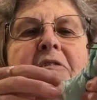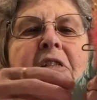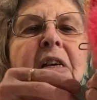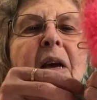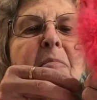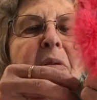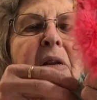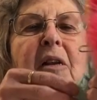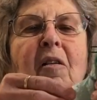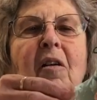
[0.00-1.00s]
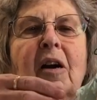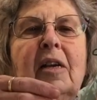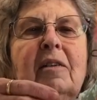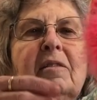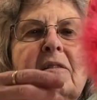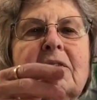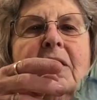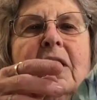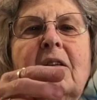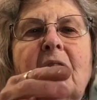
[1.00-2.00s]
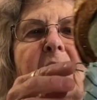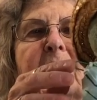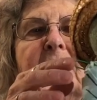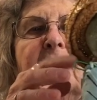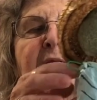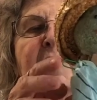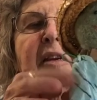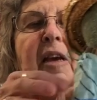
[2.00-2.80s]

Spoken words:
she had put it on. It's got arms and feet